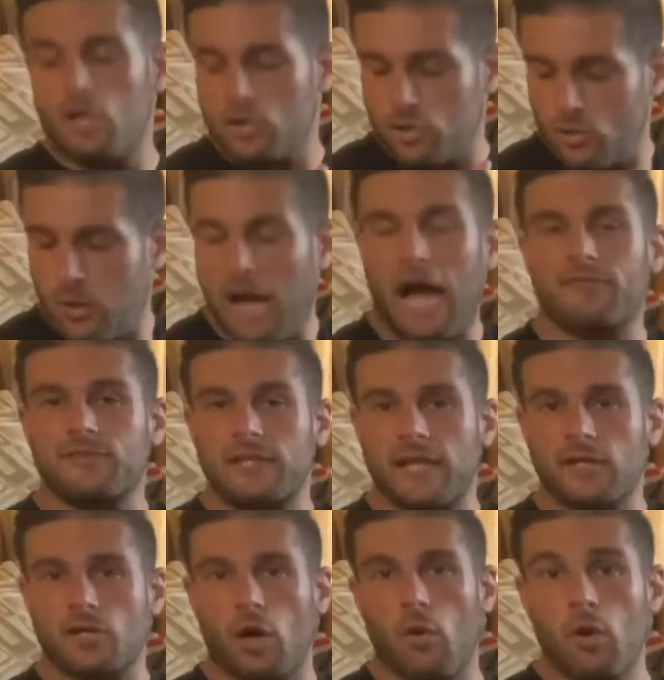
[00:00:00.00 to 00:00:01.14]
You have to
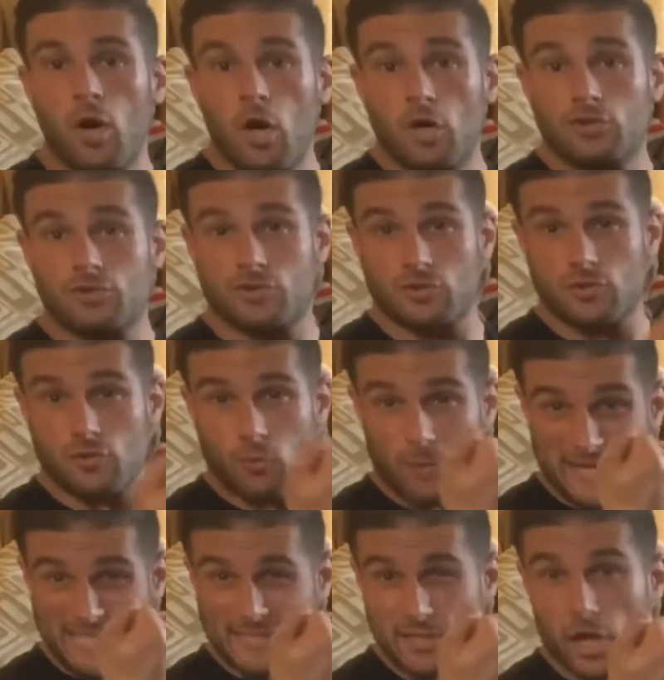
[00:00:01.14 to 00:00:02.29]
then go squeeze